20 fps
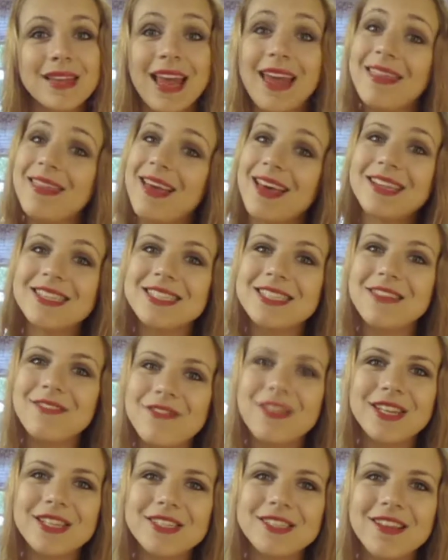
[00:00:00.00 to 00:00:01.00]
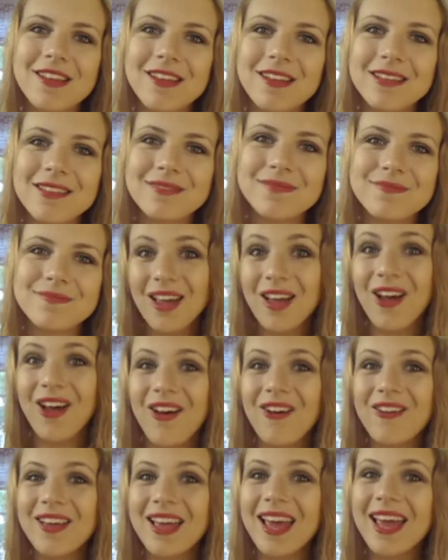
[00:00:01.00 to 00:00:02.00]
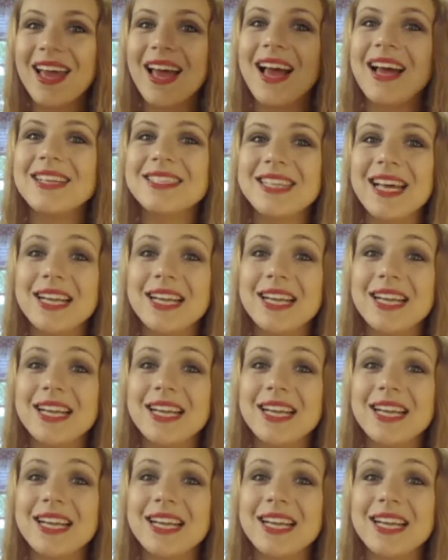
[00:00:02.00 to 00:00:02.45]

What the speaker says: And that is the finished look. Okay guys,